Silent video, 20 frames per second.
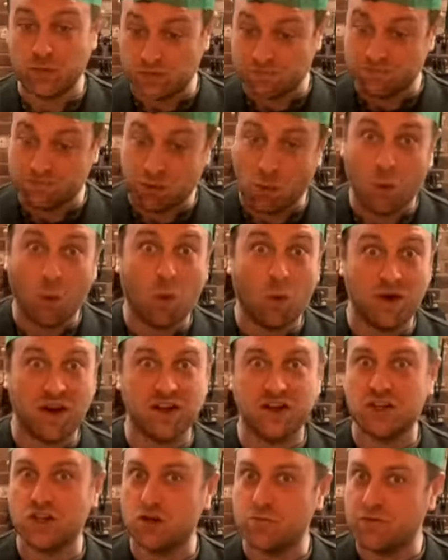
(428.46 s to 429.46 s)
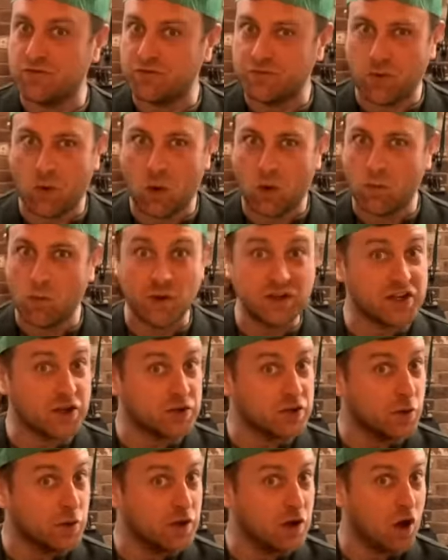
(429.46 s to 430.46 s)
was born in human form. We
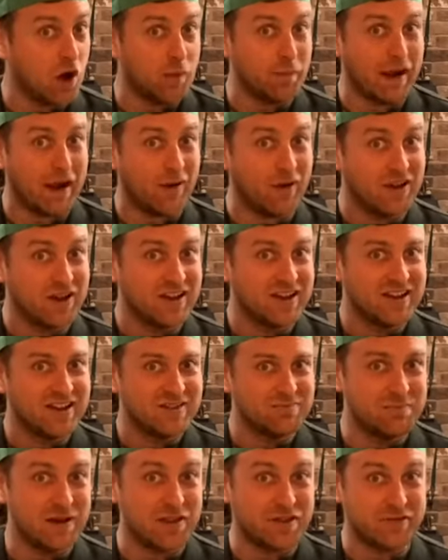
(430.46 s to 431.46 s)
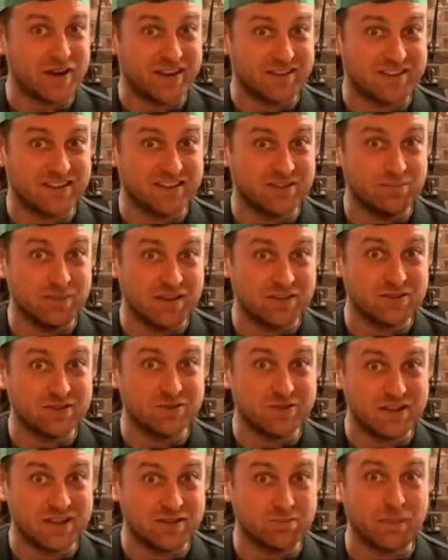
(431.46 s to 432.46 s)
don't know a lot about Mithras's
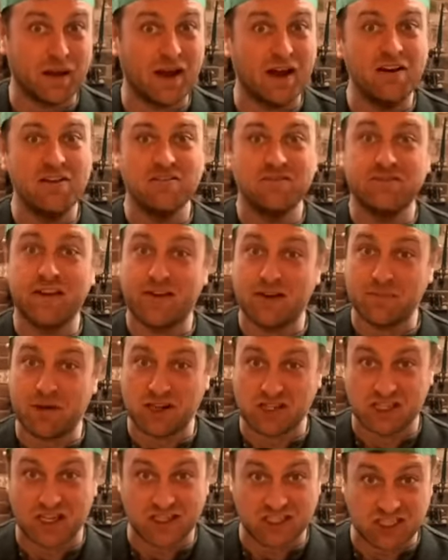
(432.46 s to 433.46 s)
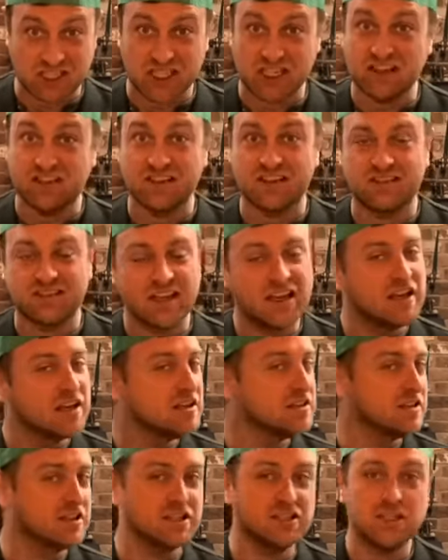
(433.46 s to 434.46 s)
mysteries, but very much like Jesus,
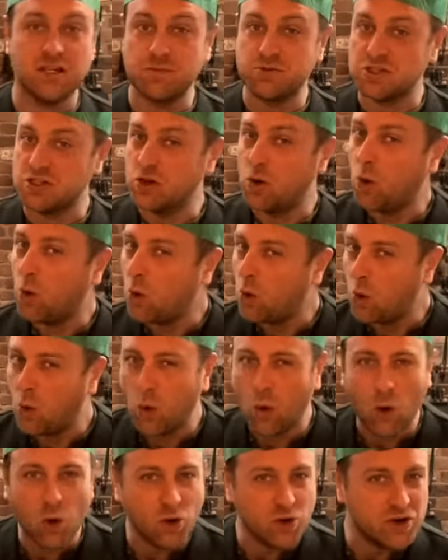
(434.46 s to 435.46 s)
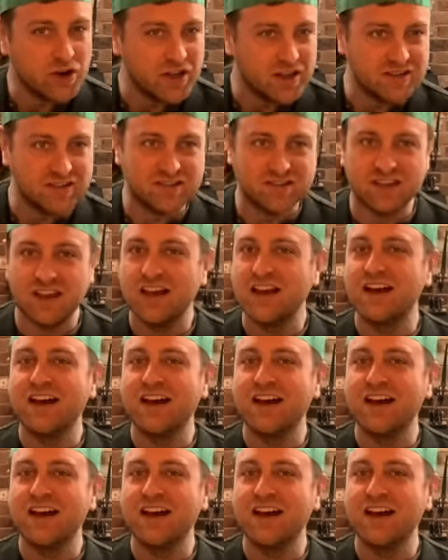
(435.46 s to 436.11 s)
the Egyptian Horus,